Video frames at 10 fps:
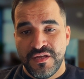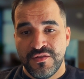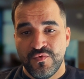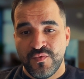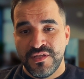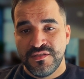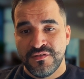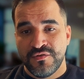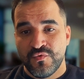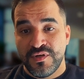And
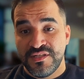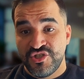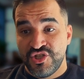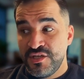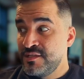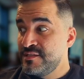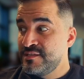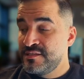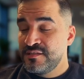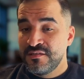what
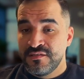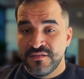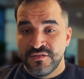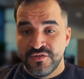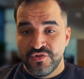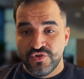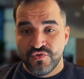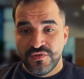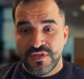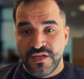questions
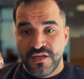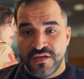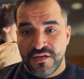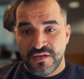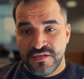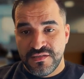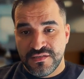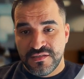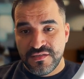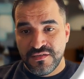should I
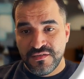ask